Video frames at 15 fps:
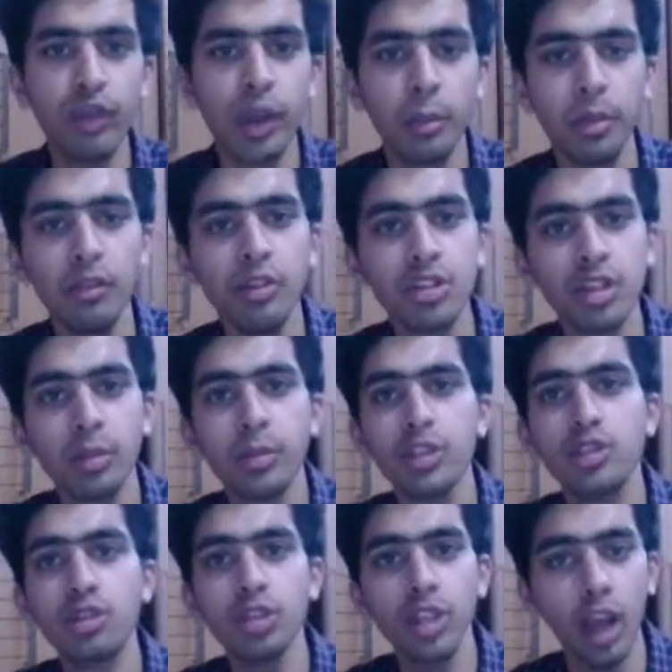family which are
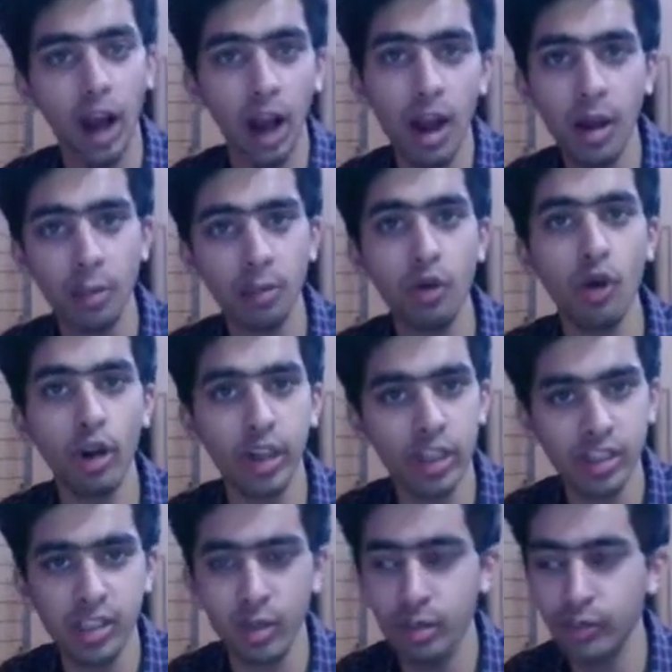based on the ARM
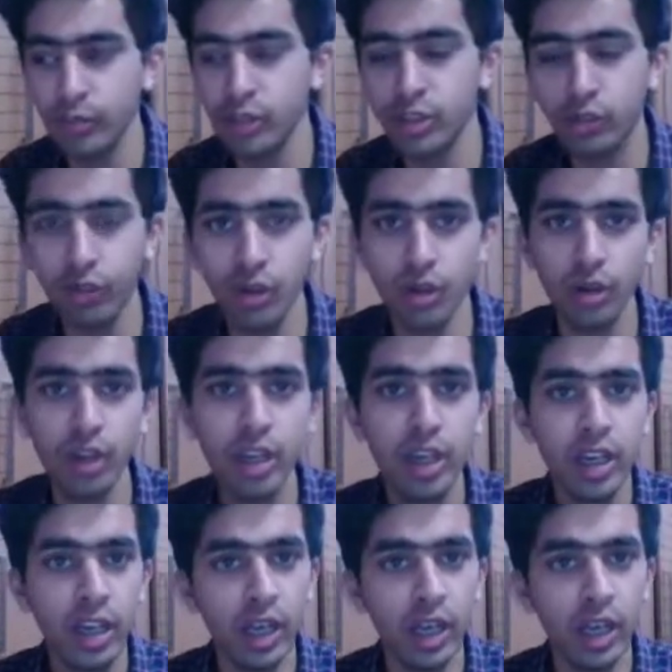Cortex M4,